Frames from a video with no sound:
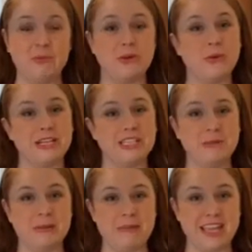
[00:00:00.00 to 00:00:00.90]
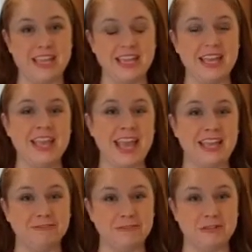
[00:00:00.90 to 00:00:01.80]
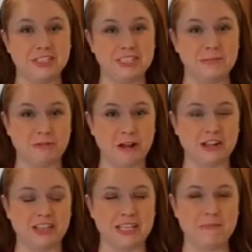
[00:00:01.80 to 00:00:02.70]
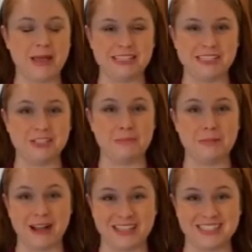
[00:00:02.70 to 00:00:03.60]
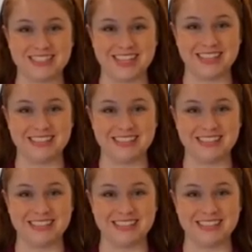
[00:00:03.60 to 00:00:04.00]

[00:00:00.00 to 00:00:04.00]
We're going to be making a roasted broccoli pesto pasta.